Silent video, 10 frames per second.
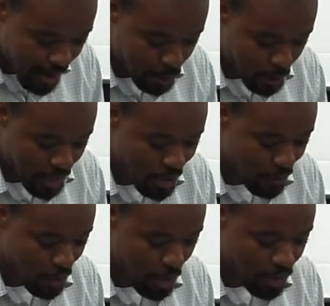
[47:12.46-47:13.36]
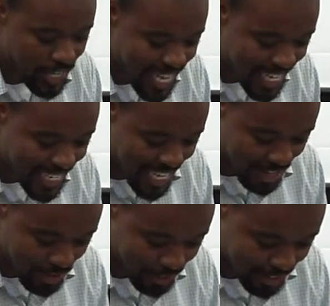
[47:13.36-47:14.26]
have spoken of another day
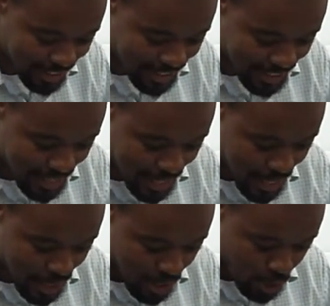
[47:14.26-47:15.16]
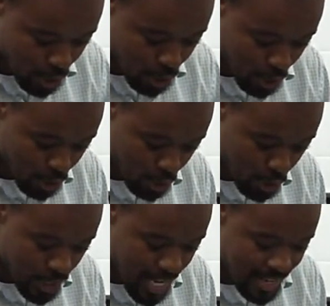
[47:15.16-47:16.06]
later.
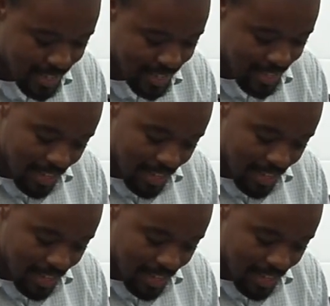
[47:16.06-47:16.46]
So then